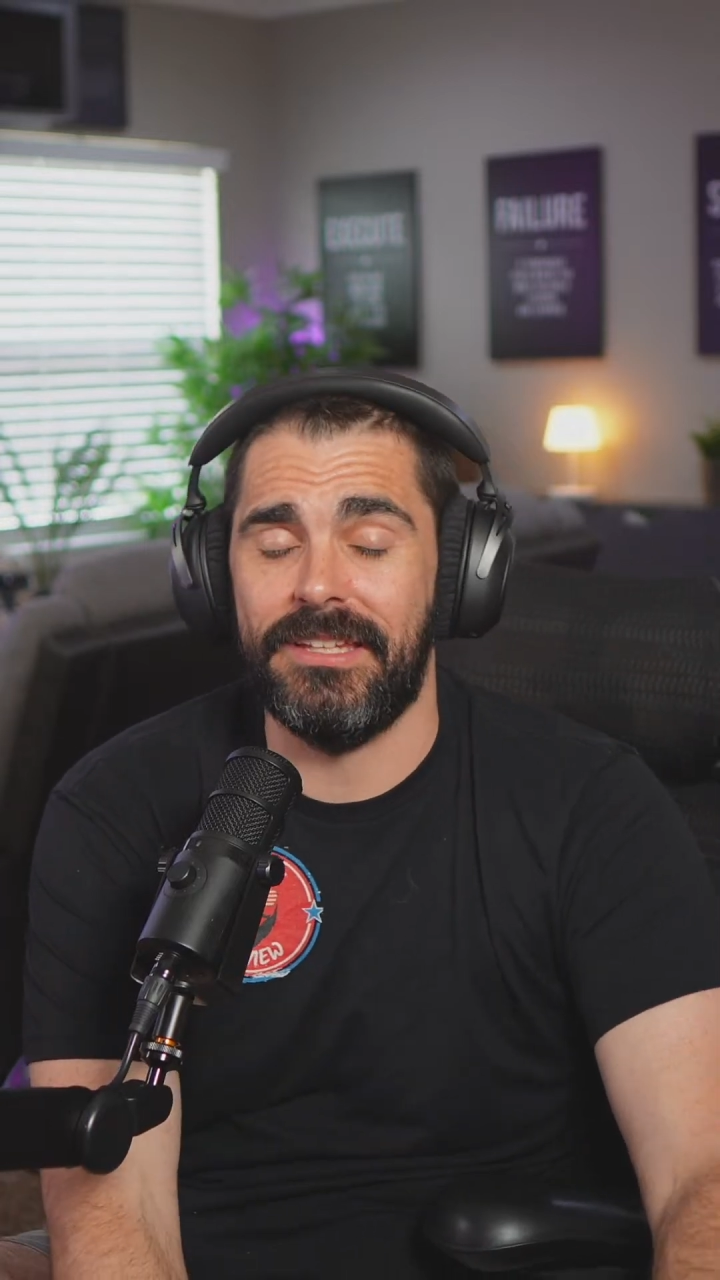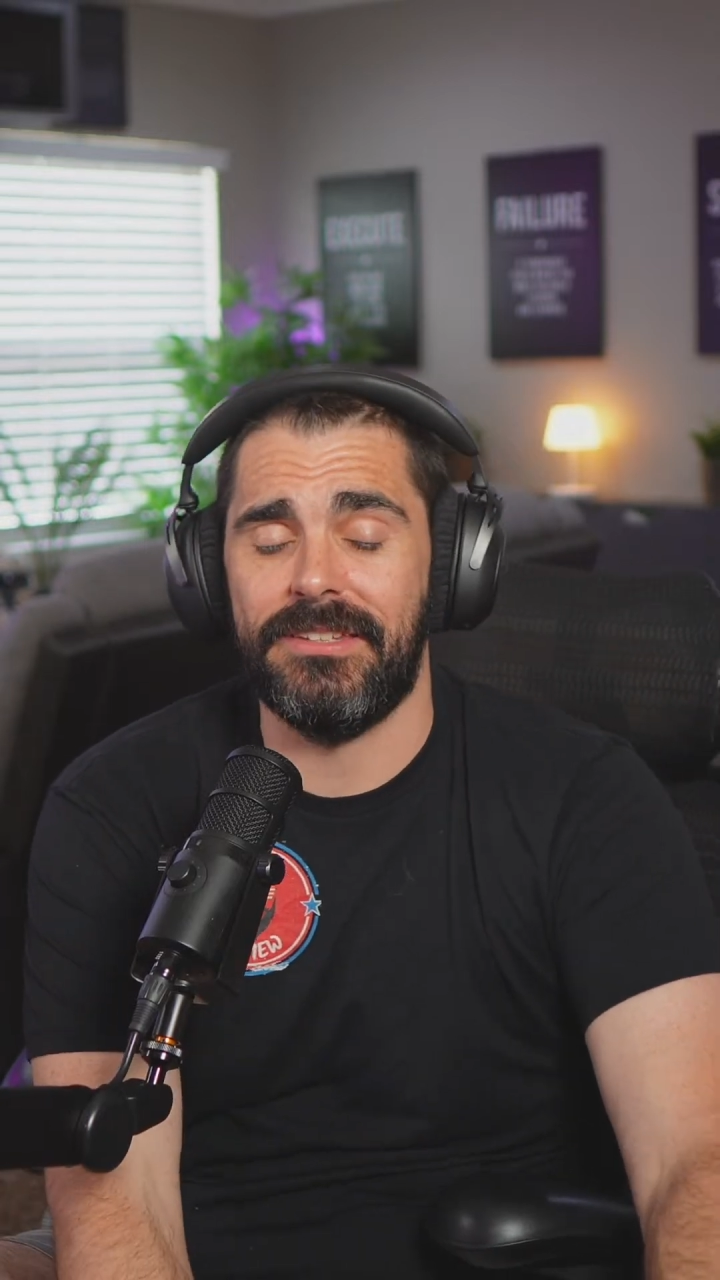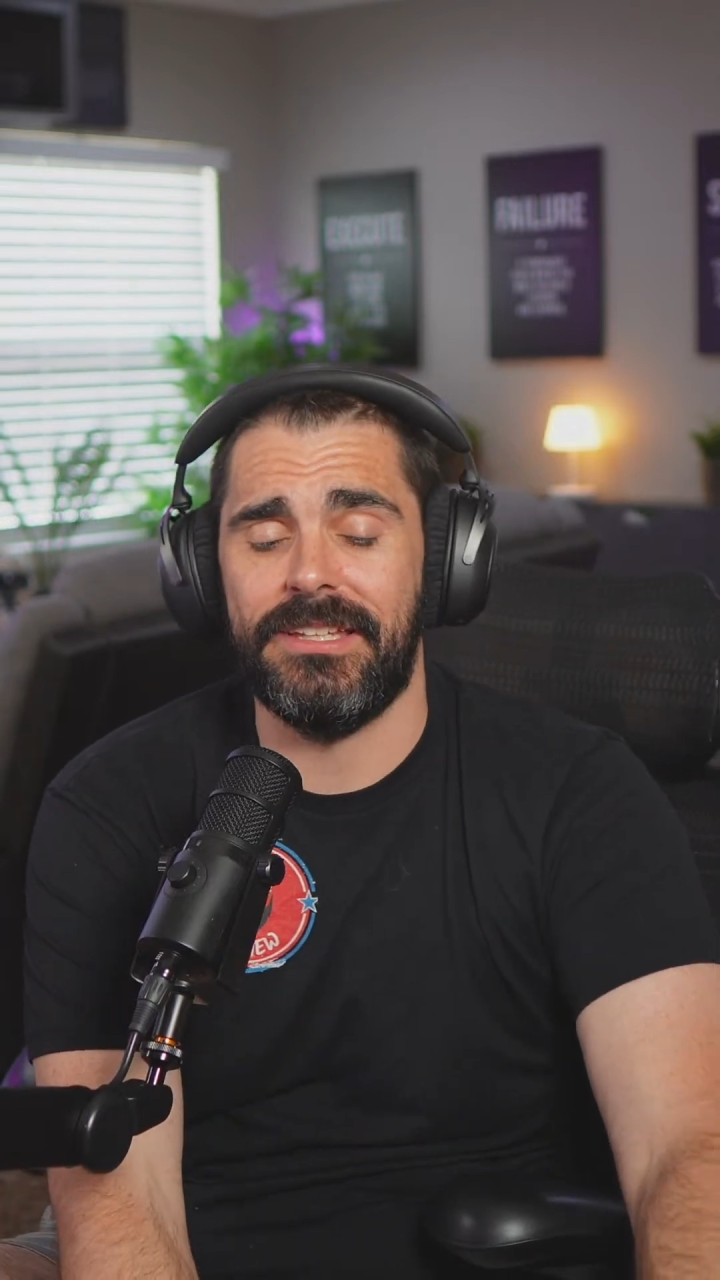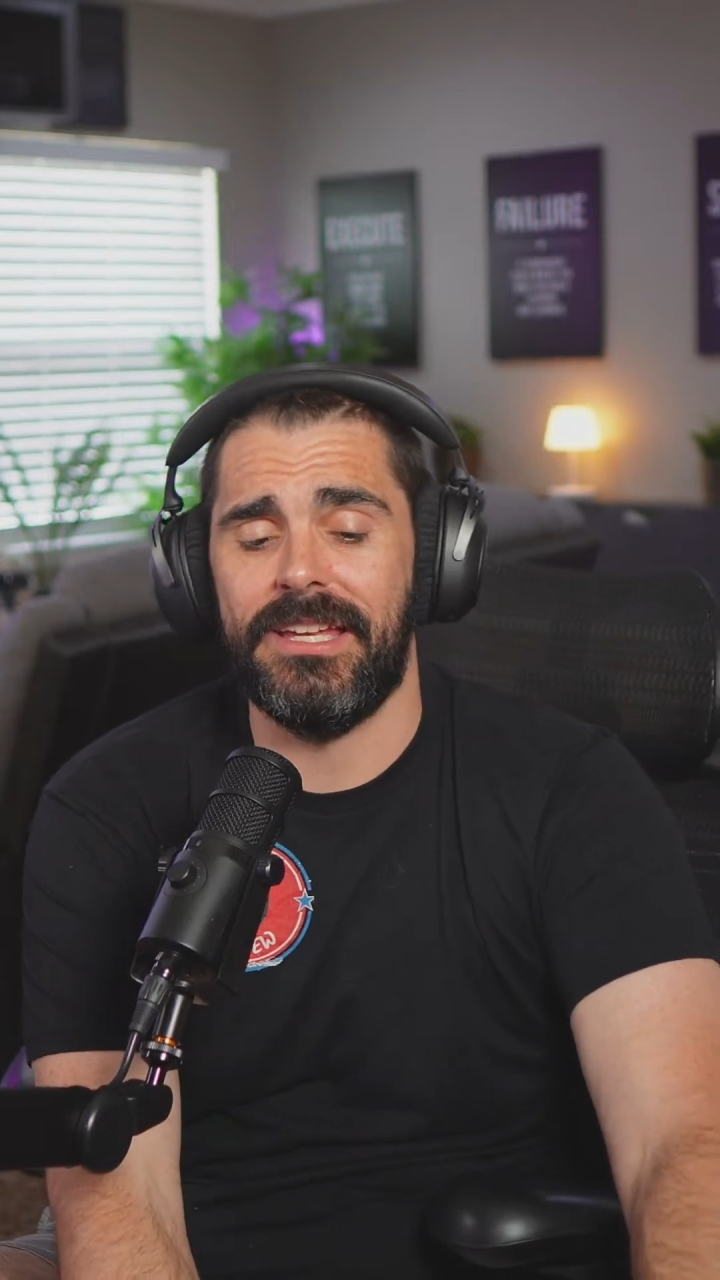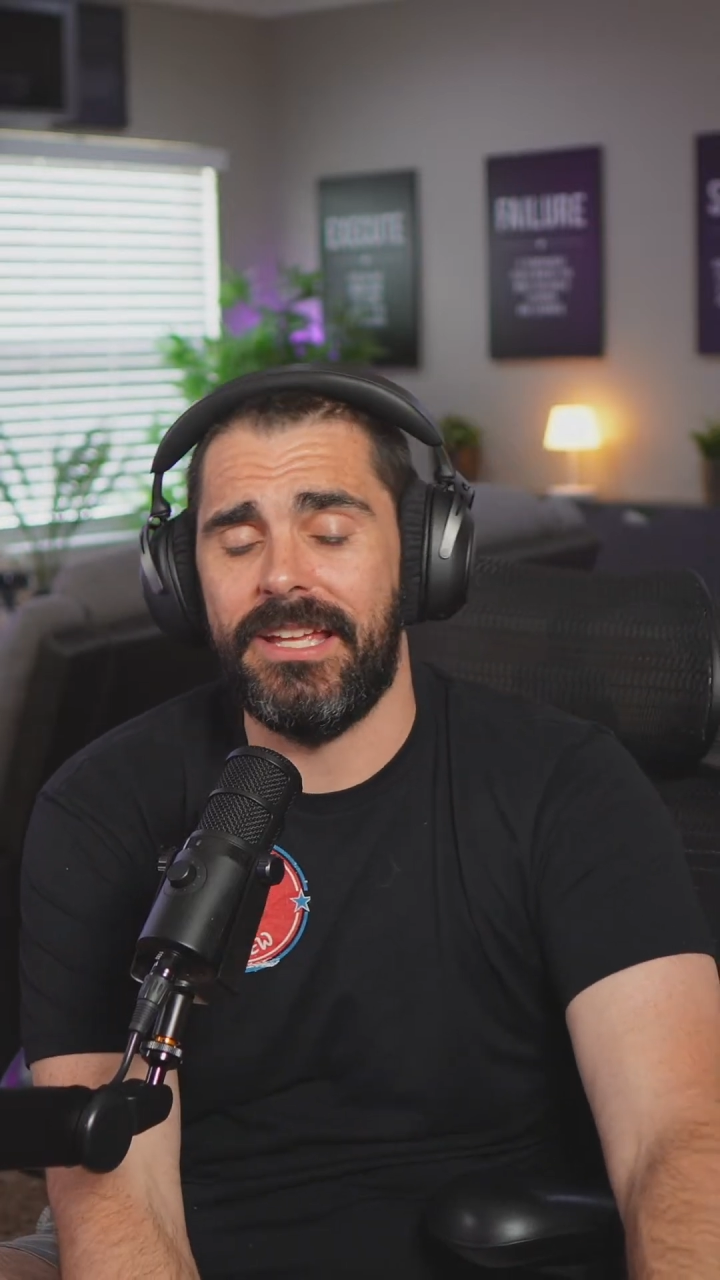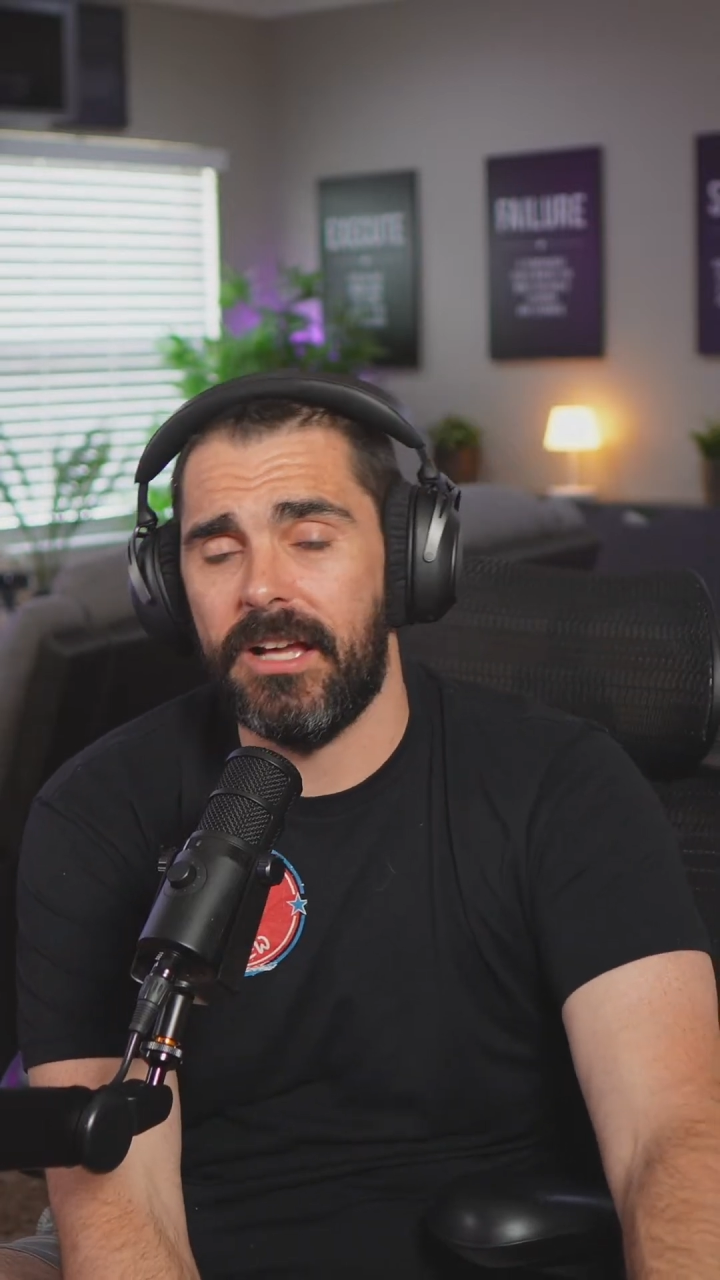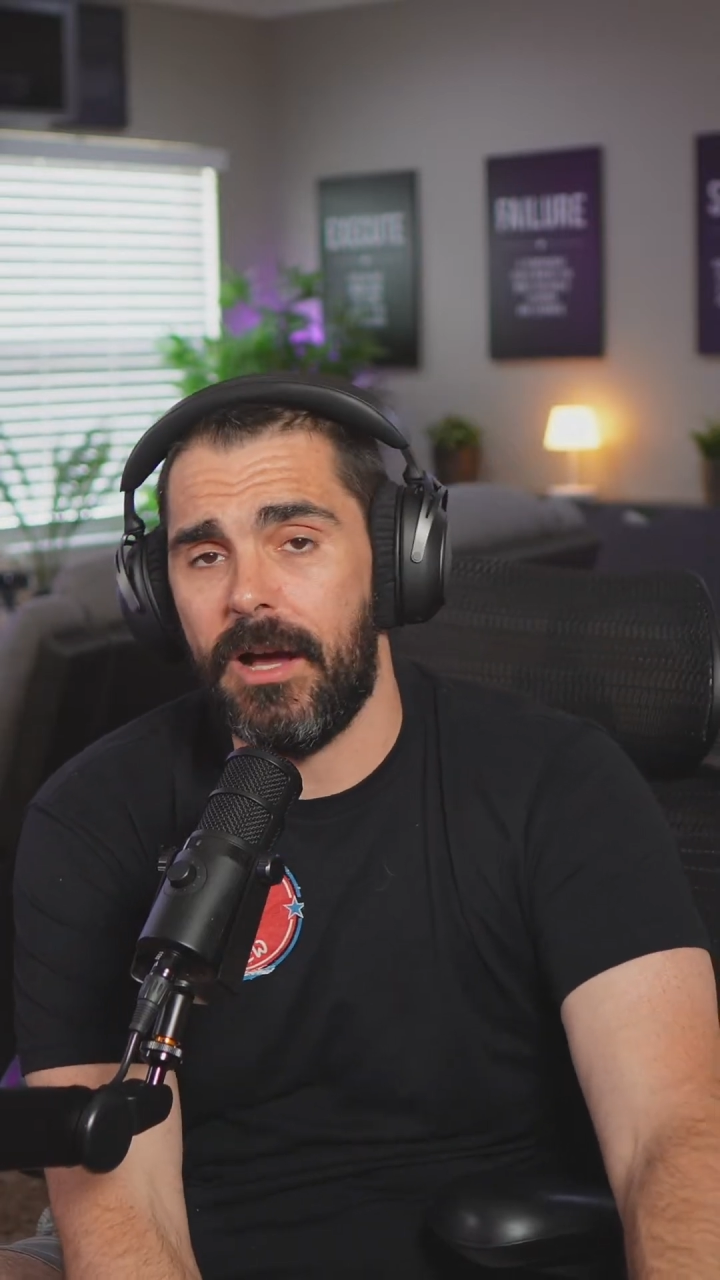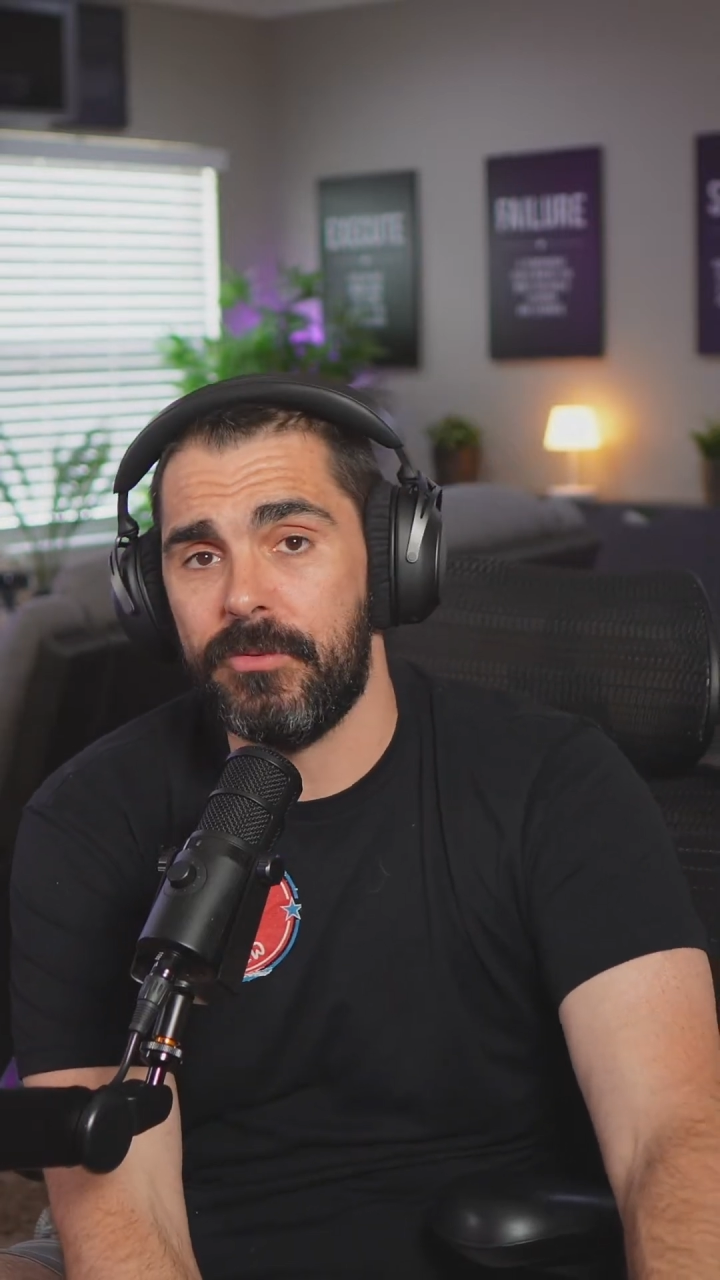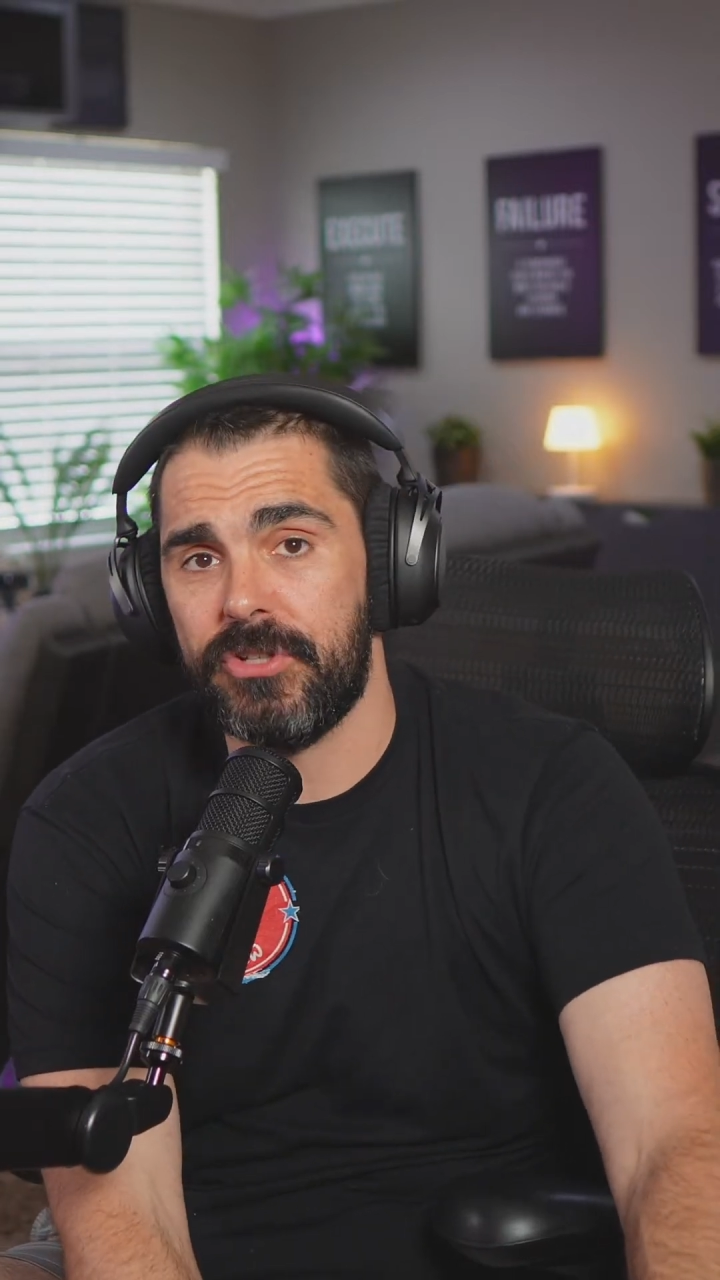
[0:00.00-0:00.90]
It's getting up,